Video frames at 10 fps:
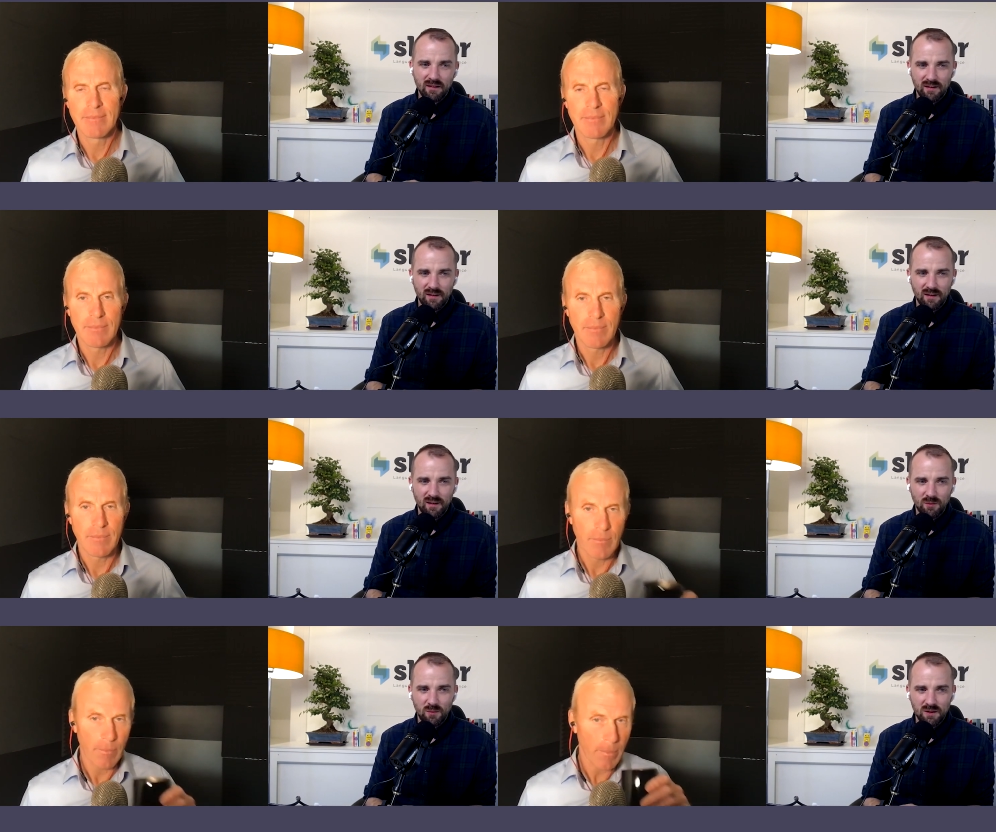Speaker 1: Mm-hmm. And
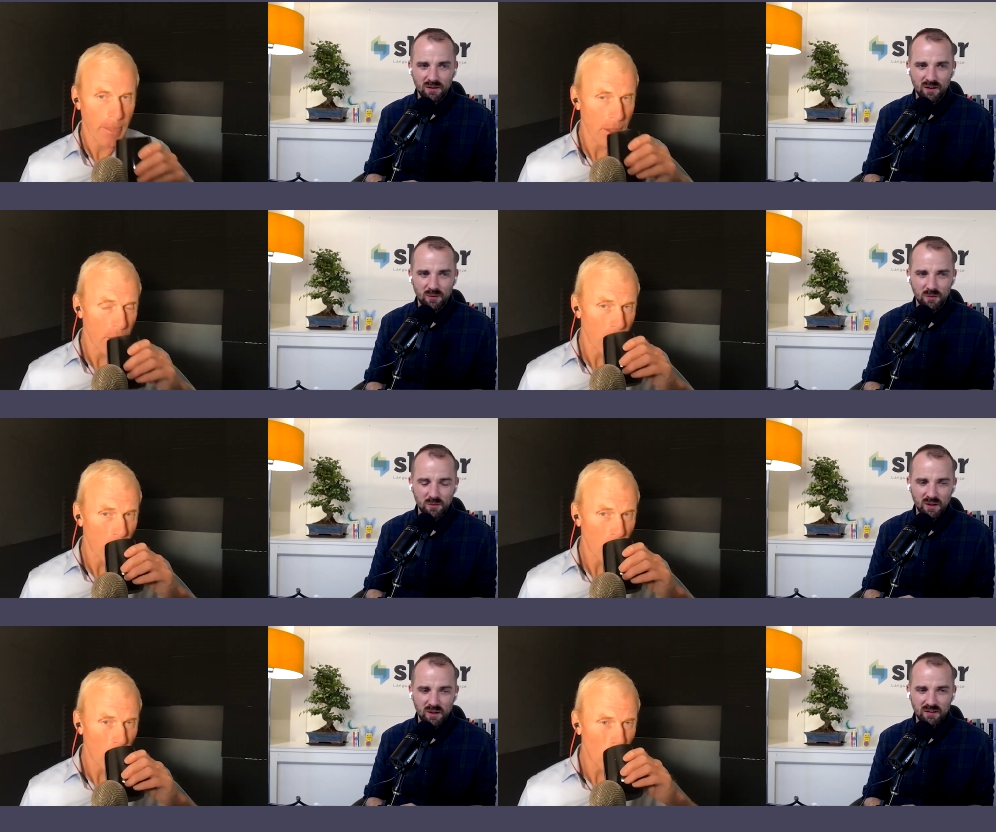uh, we, you know,
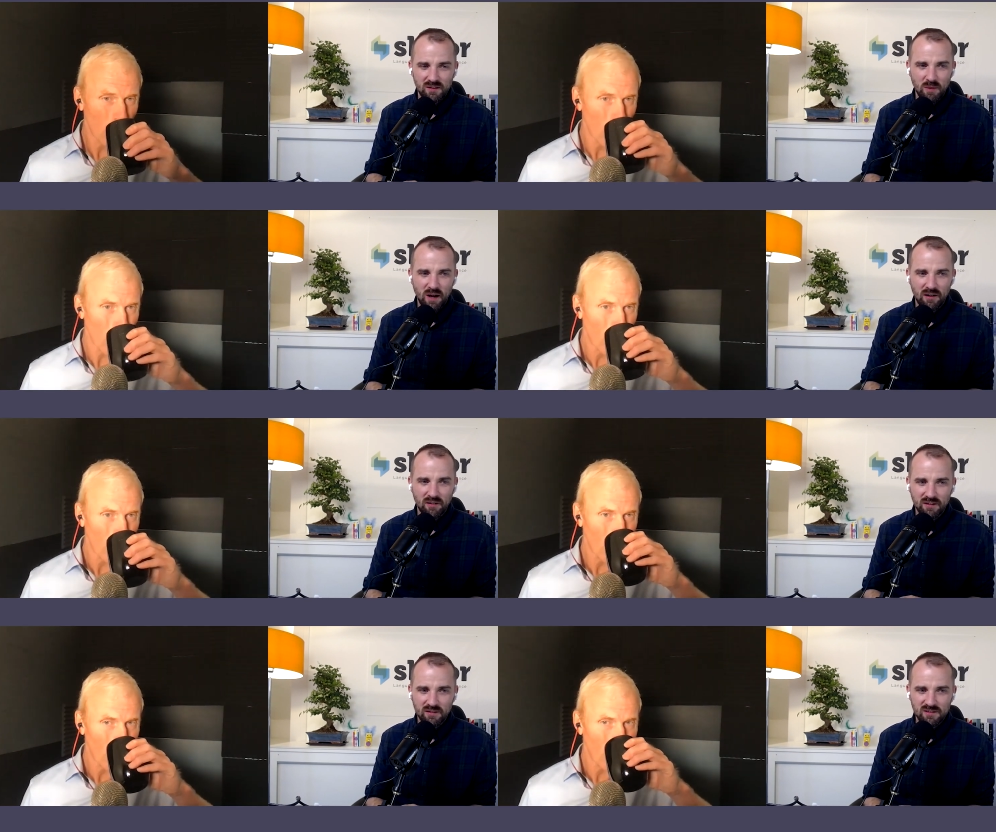we did some
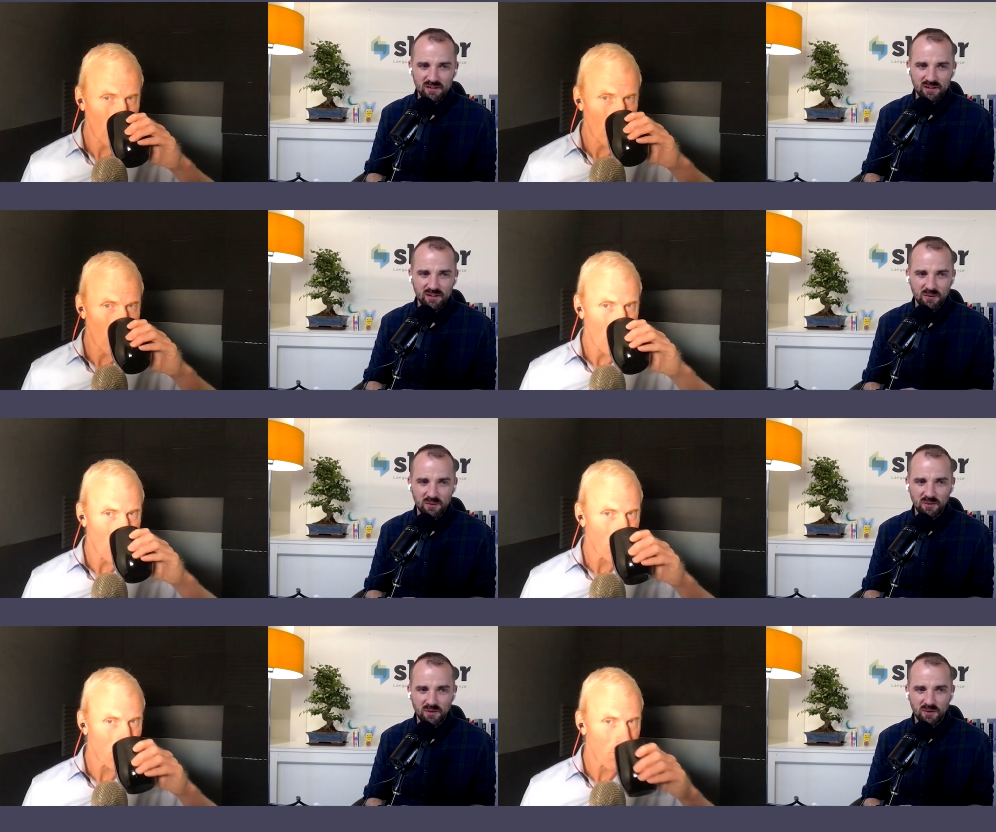hiring this year
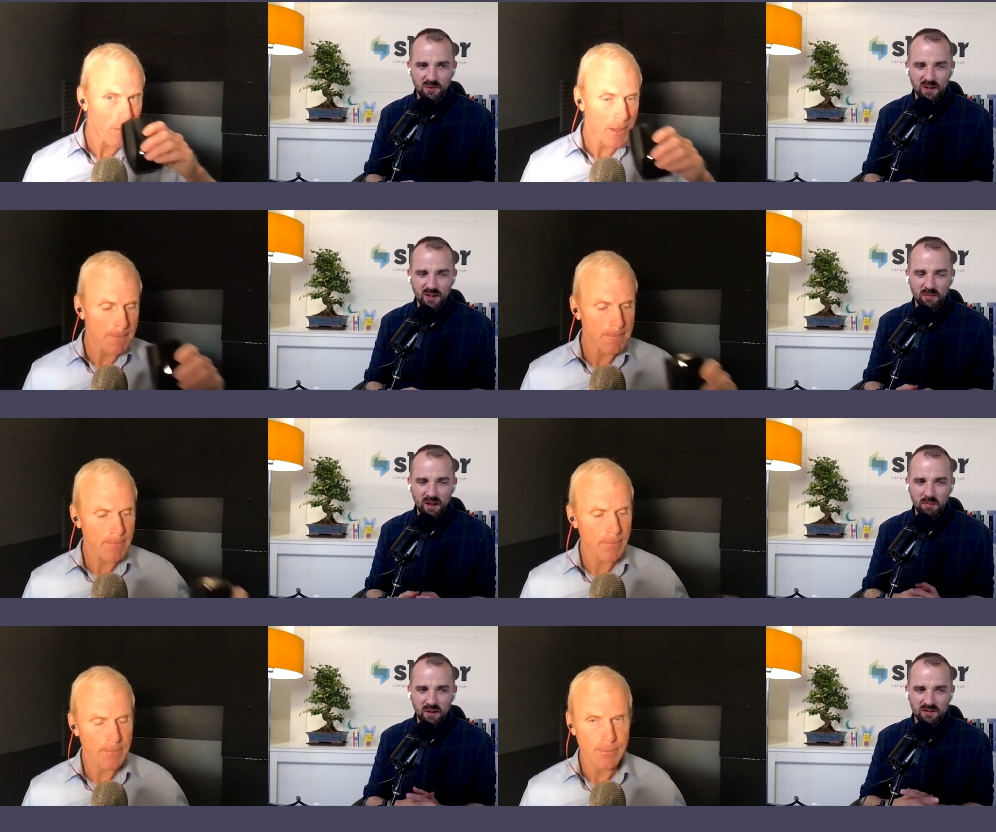to, to keep
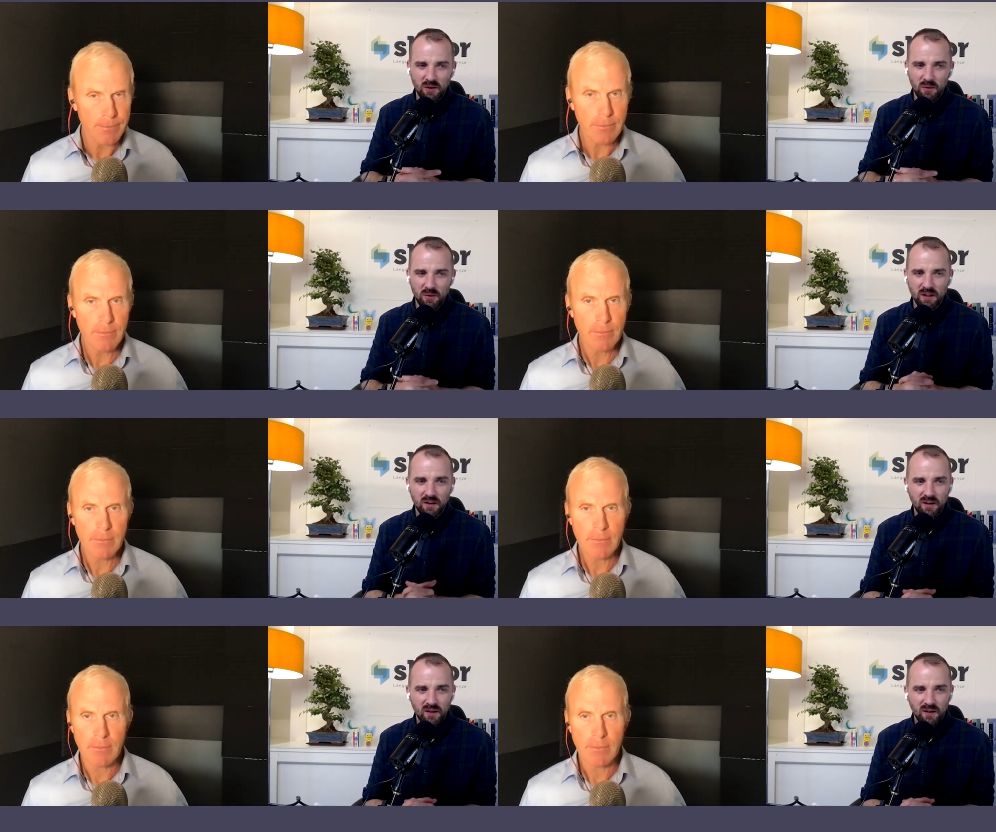that pace going.